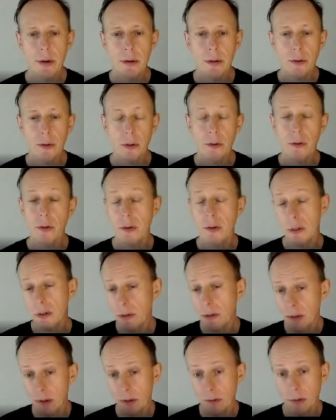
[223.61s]
in ter sorry, in
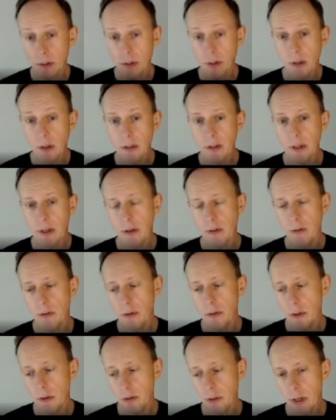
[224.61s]
terms of the results that you
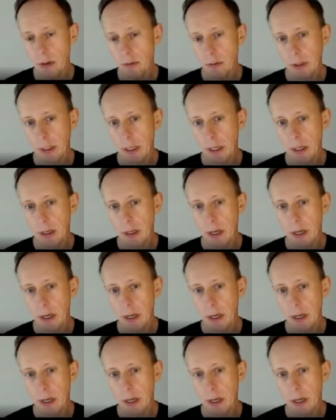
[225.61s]
you generally